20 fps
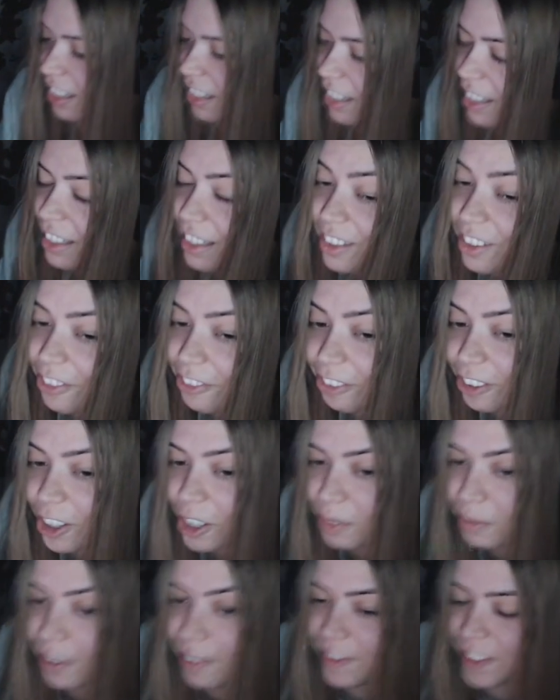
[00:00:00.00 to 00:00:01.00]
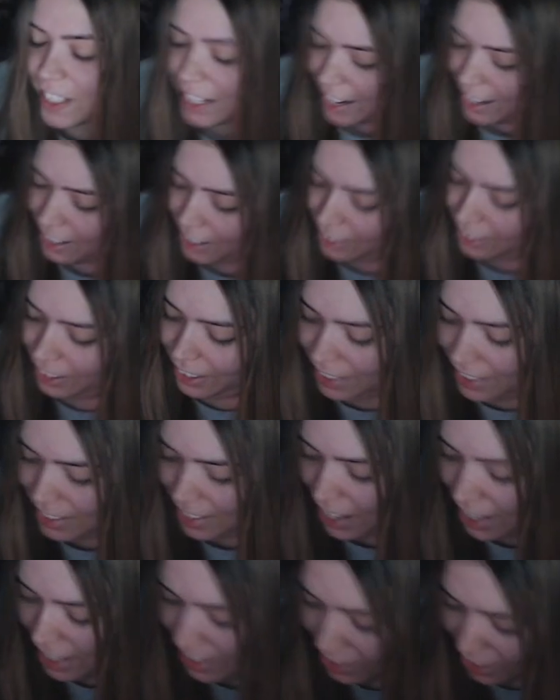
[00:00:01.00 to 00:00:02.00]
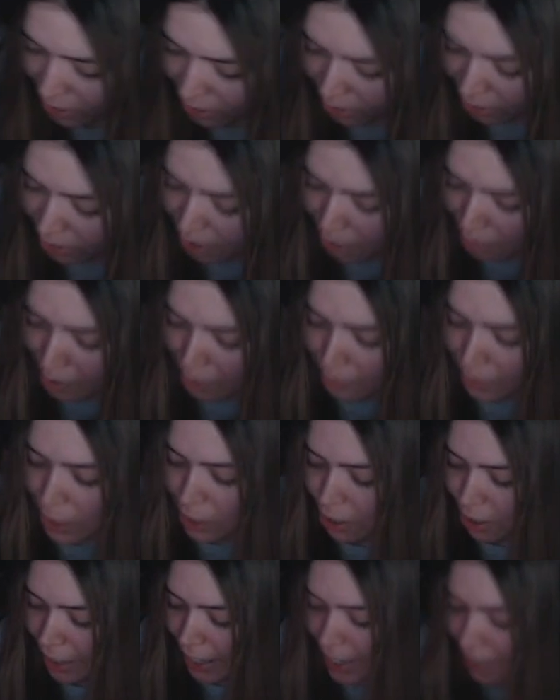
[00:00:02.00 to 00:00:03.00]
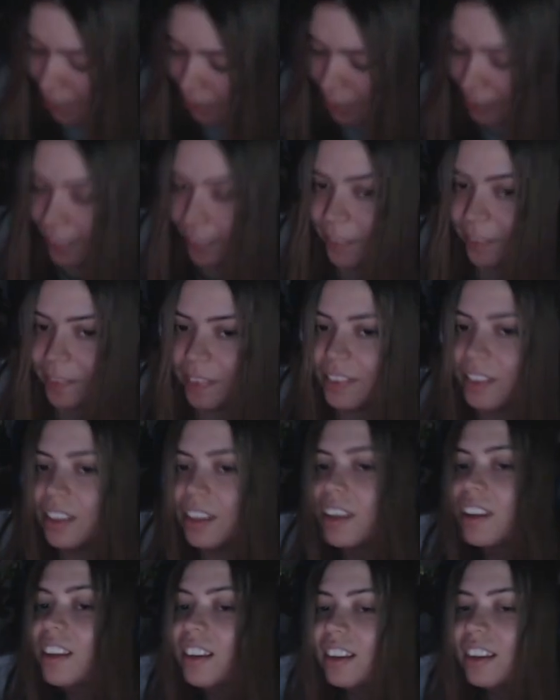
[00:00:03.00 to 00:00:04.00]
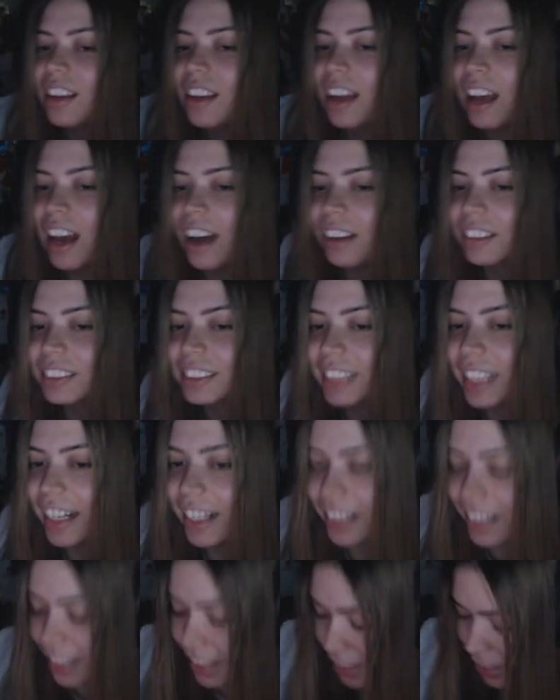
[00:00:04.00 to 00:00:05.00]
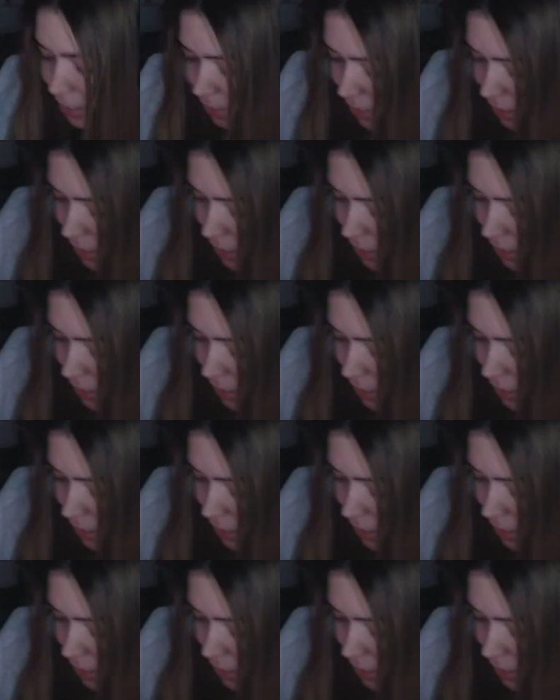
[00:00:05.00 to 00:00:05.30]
In the form of Santa Claus. That is the ultimate betrayal. How dare you?